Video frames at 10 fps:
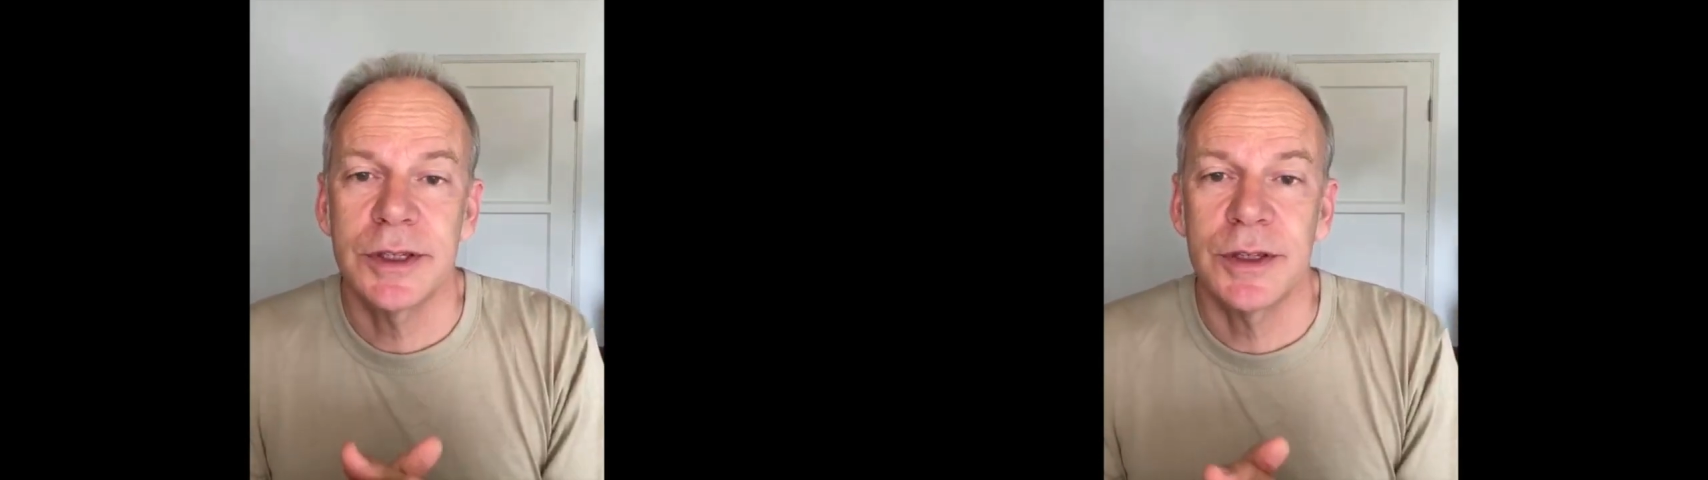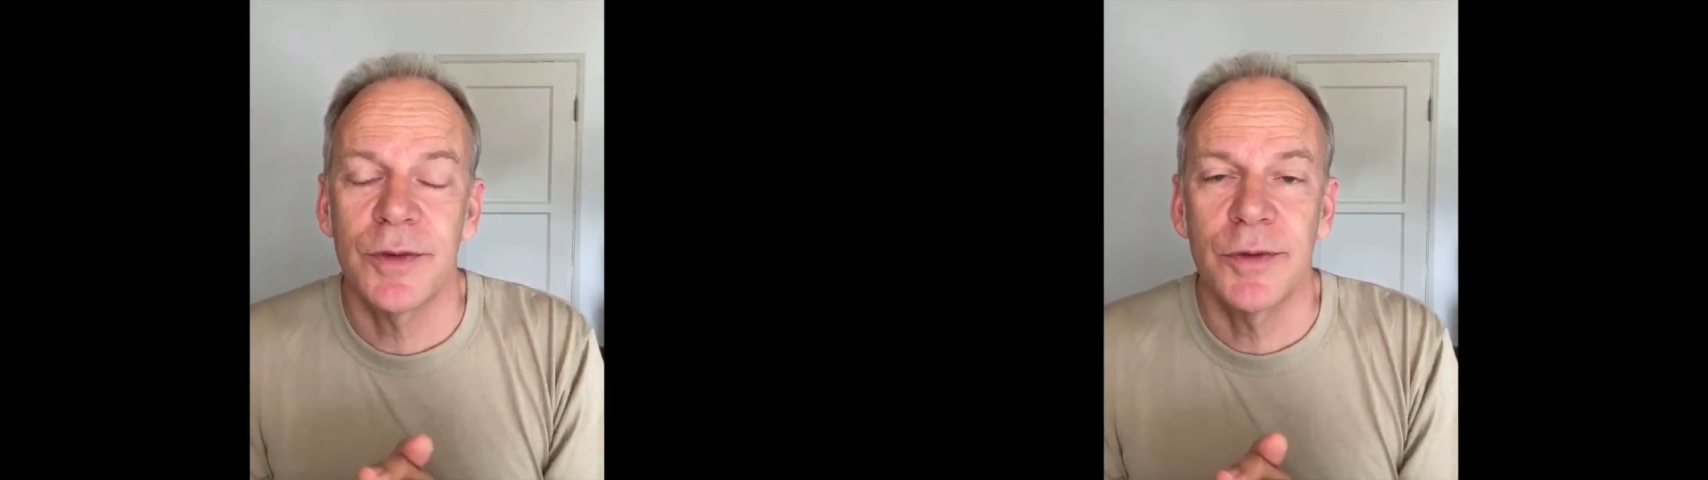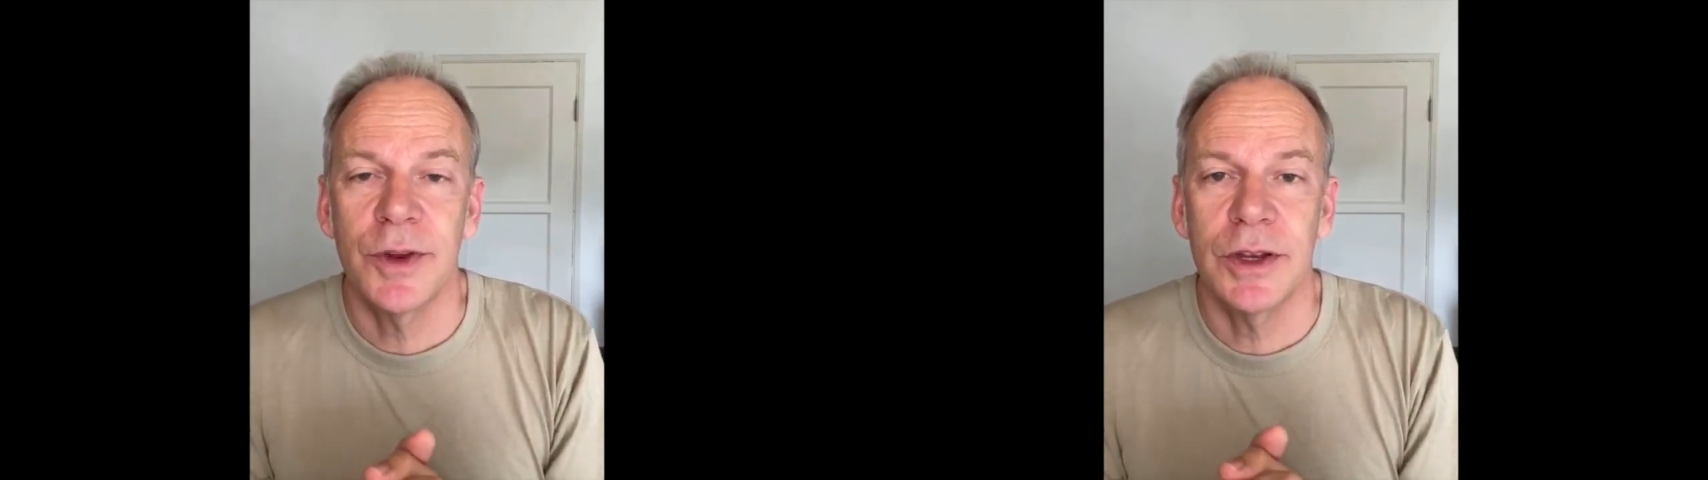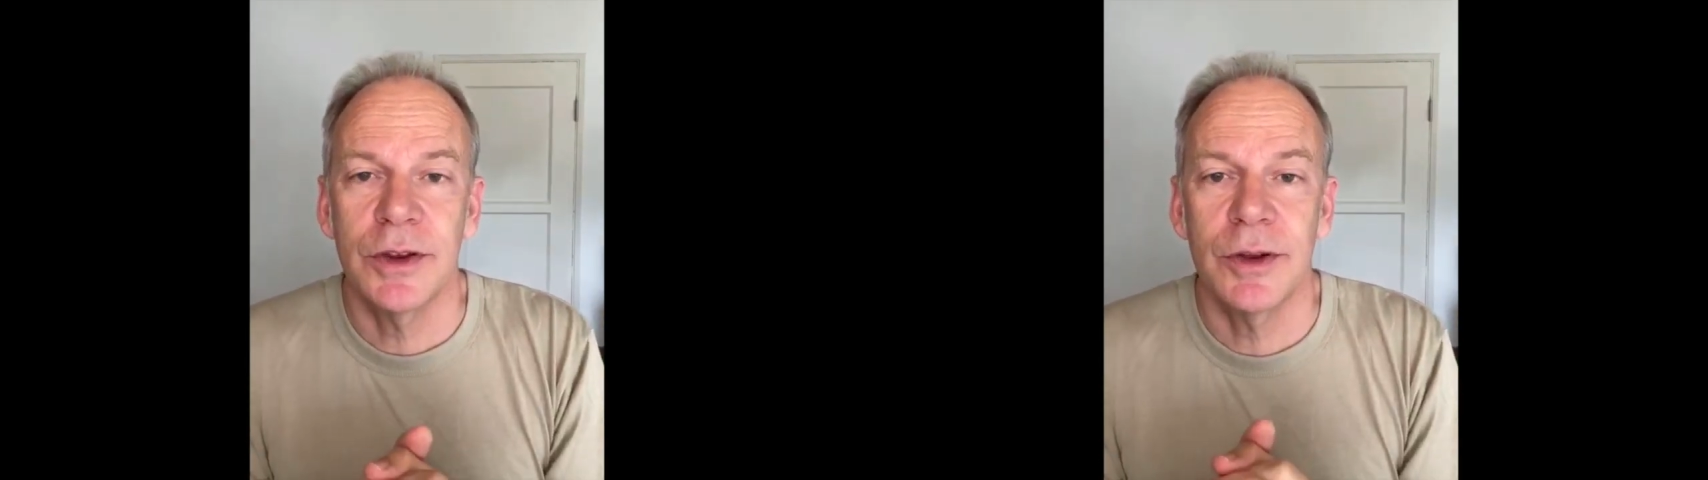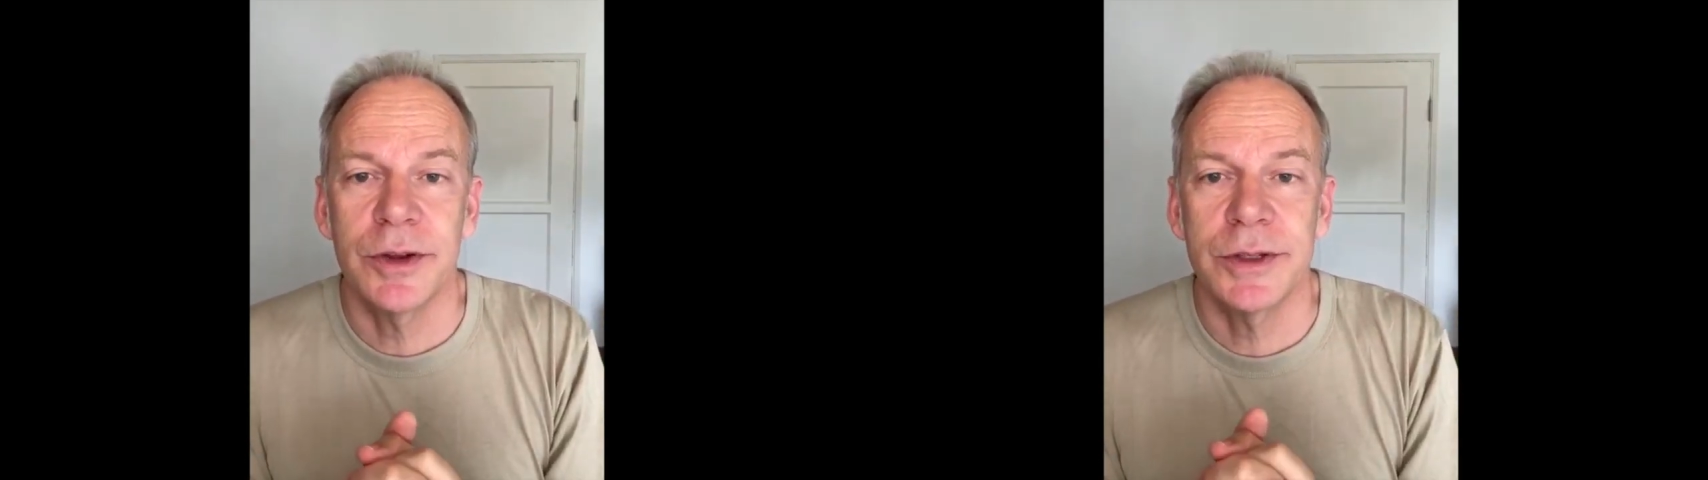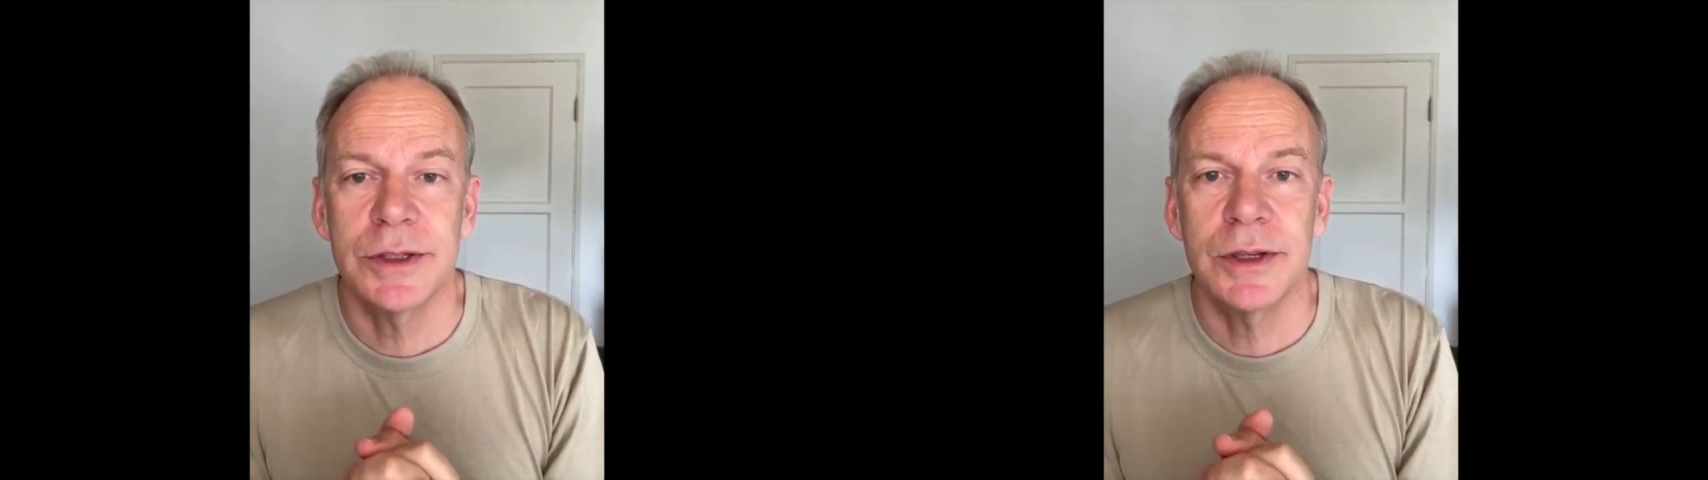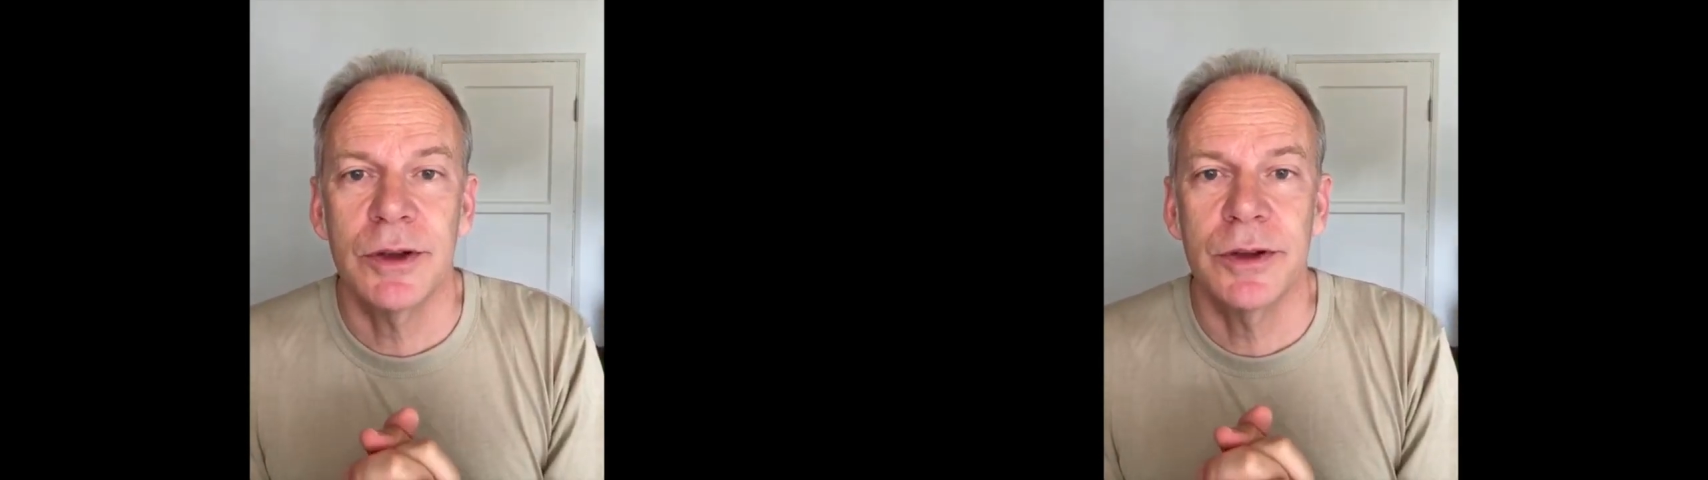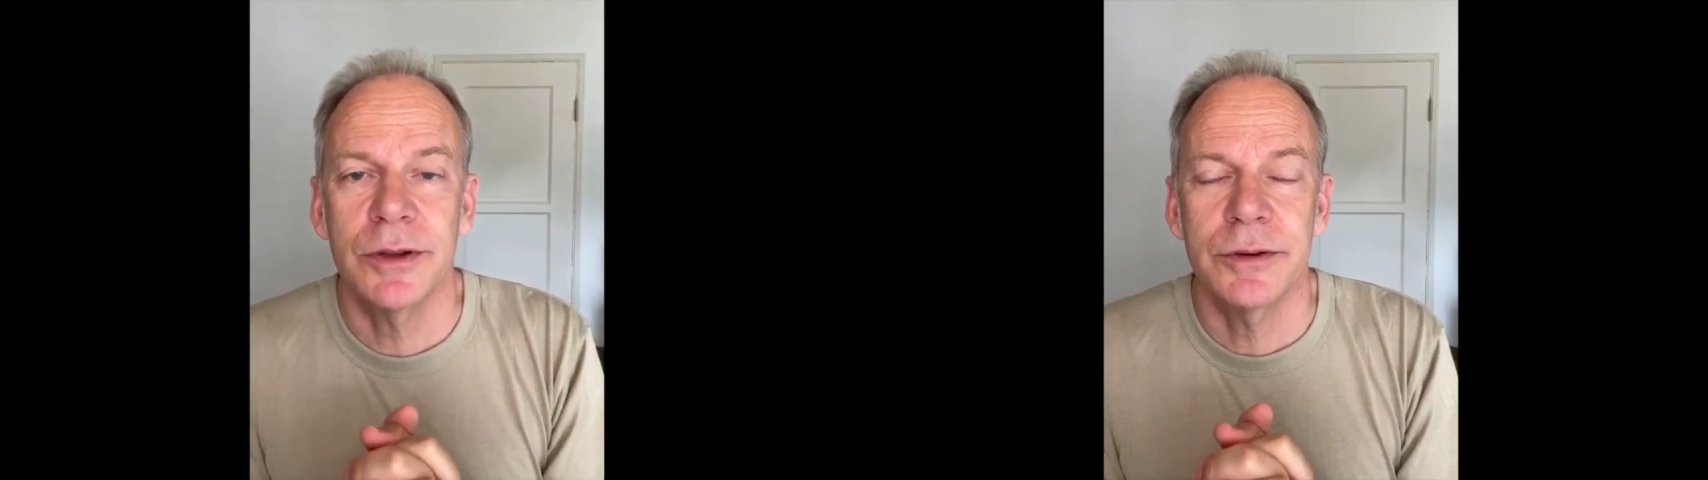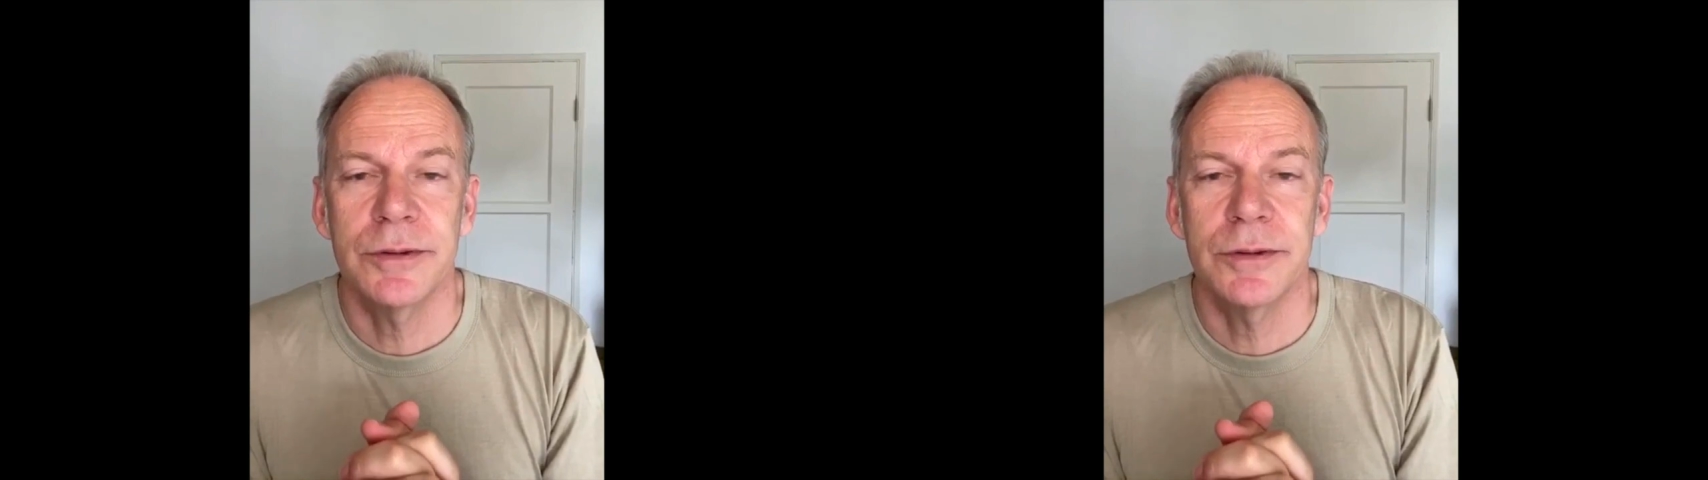It's $15 on